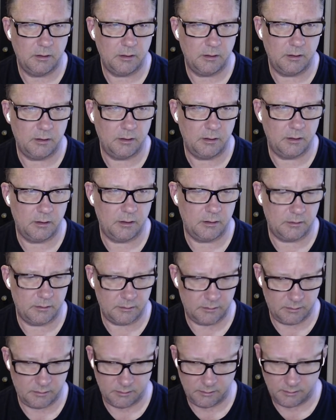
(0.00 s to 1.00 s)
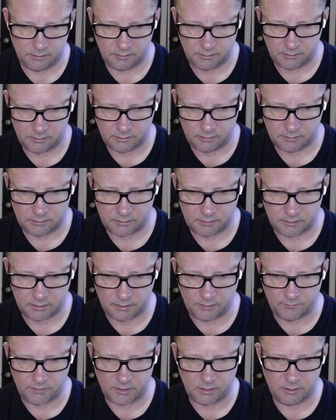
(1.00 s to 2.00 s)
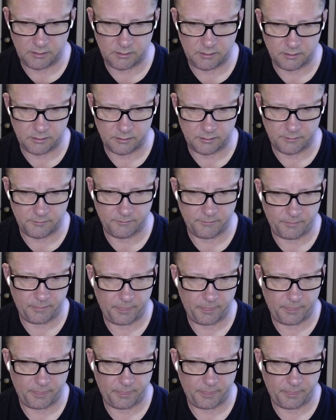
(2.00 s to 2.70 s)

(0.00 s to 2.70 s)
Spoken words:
and save it here.